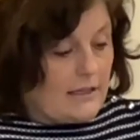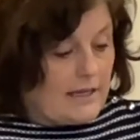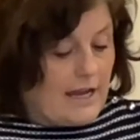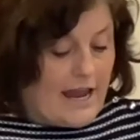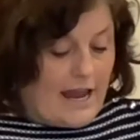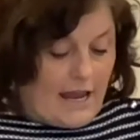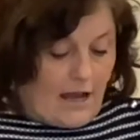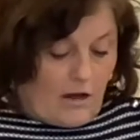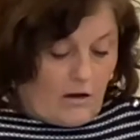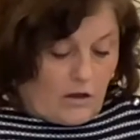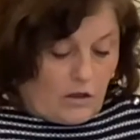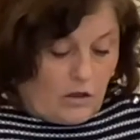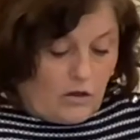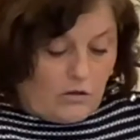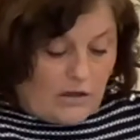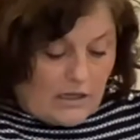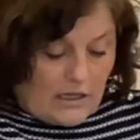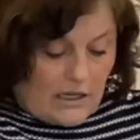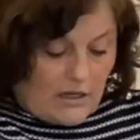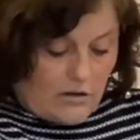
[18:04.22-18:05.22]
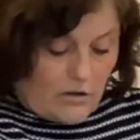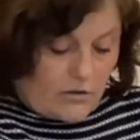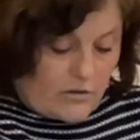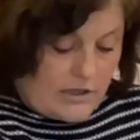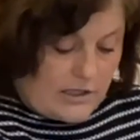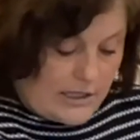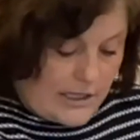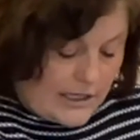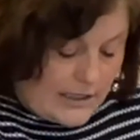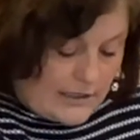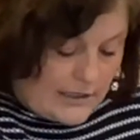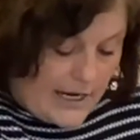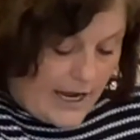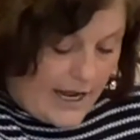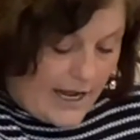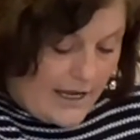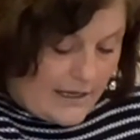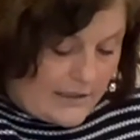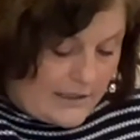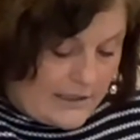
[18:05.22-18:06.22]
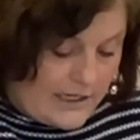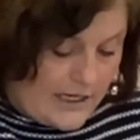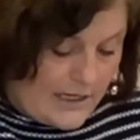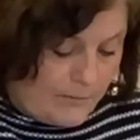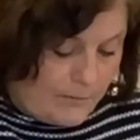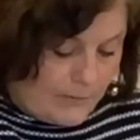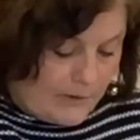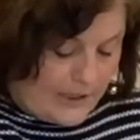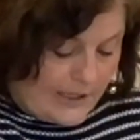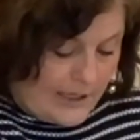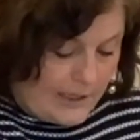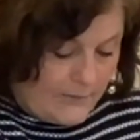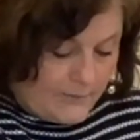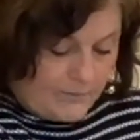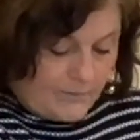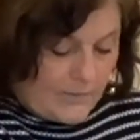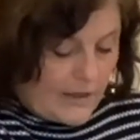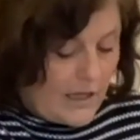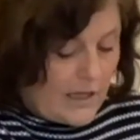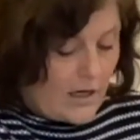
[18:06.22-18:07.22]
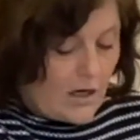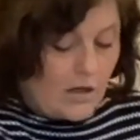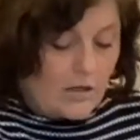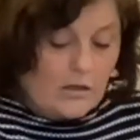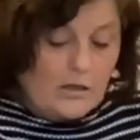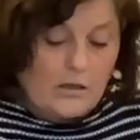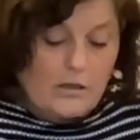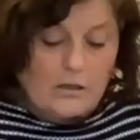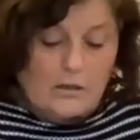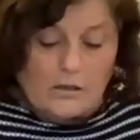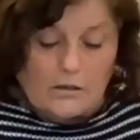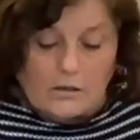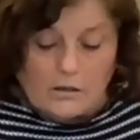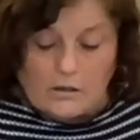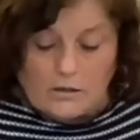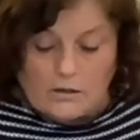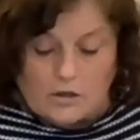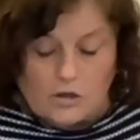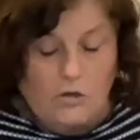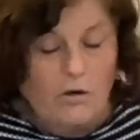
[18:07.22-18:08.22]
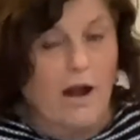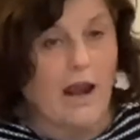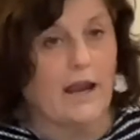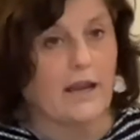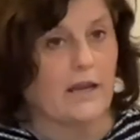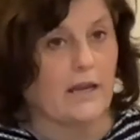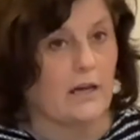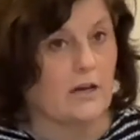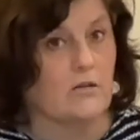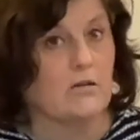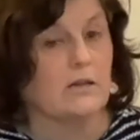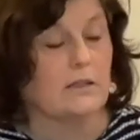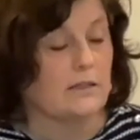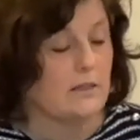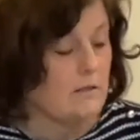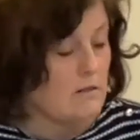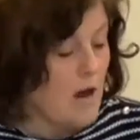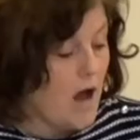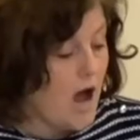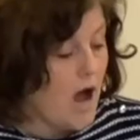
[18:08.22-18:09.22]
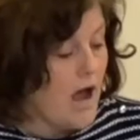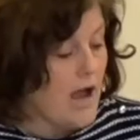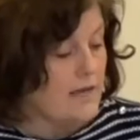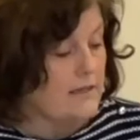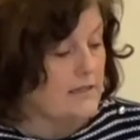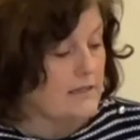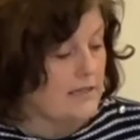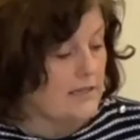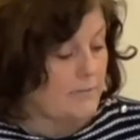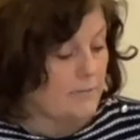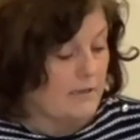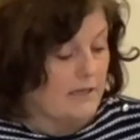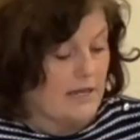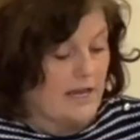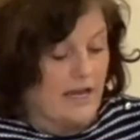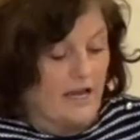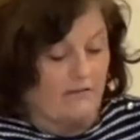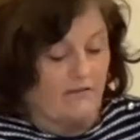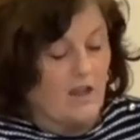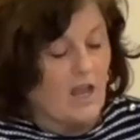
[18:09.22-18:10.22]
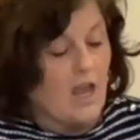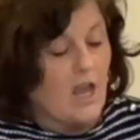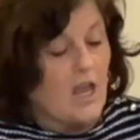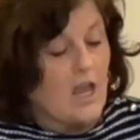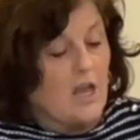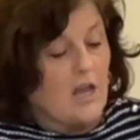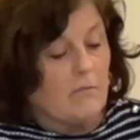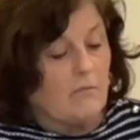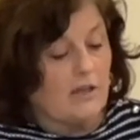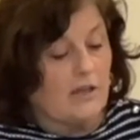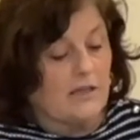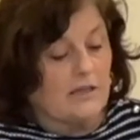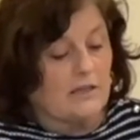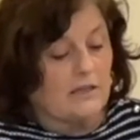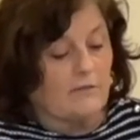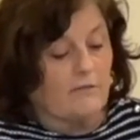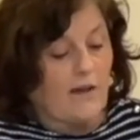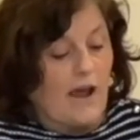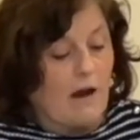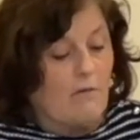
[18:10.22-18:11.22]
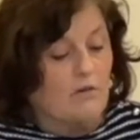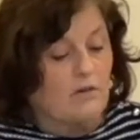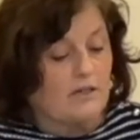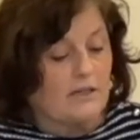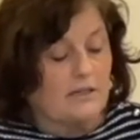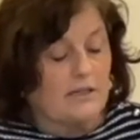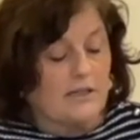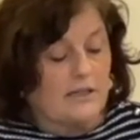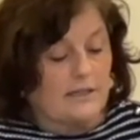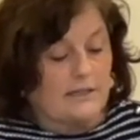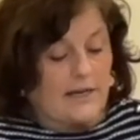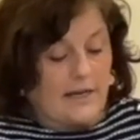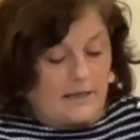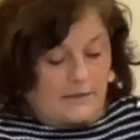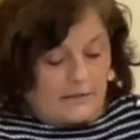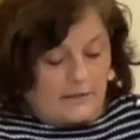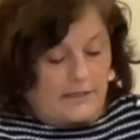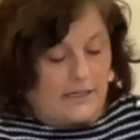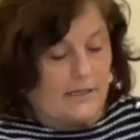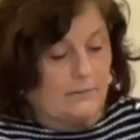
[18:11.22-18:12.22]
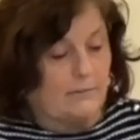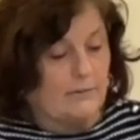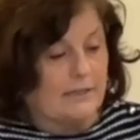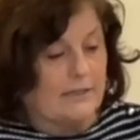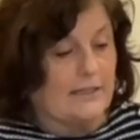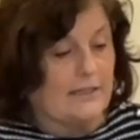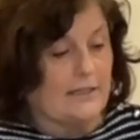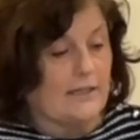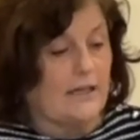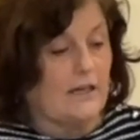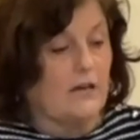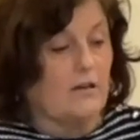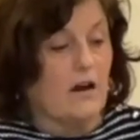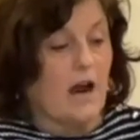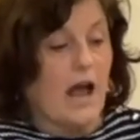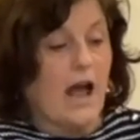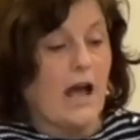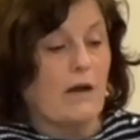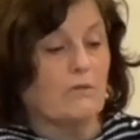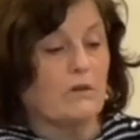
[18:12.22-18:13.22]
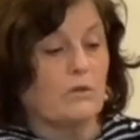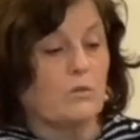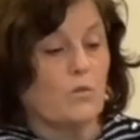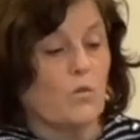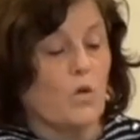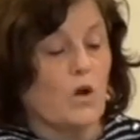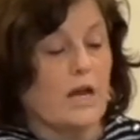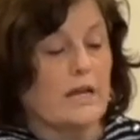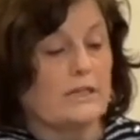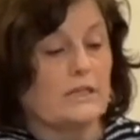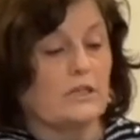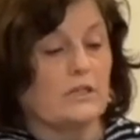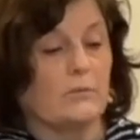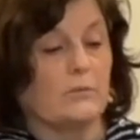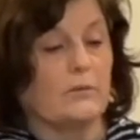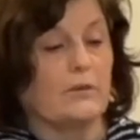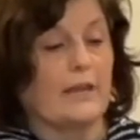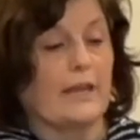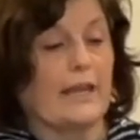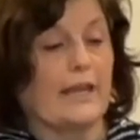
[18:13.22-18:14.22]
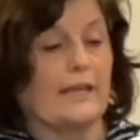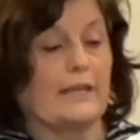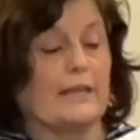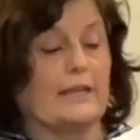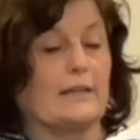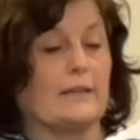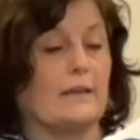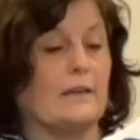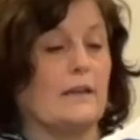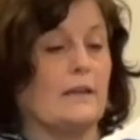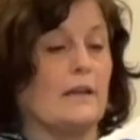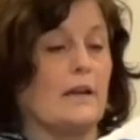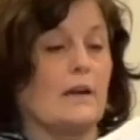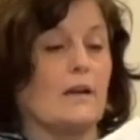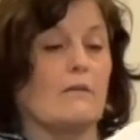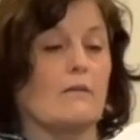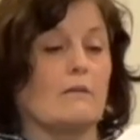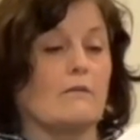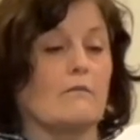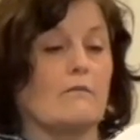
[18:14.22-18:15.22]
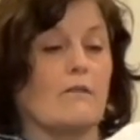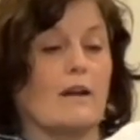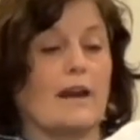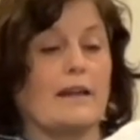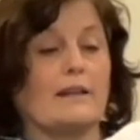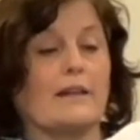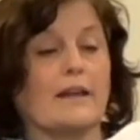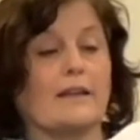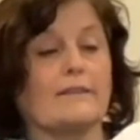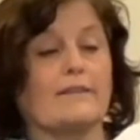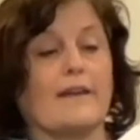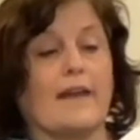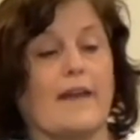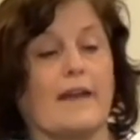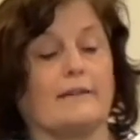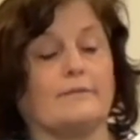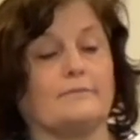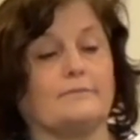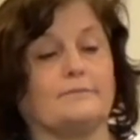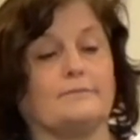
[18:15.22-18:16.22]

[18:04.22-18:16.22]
Now, you can either dig down deeply, and our little tray here is not deep enough. Because if I were to dig down deeply into here, I would want to plant it right like that.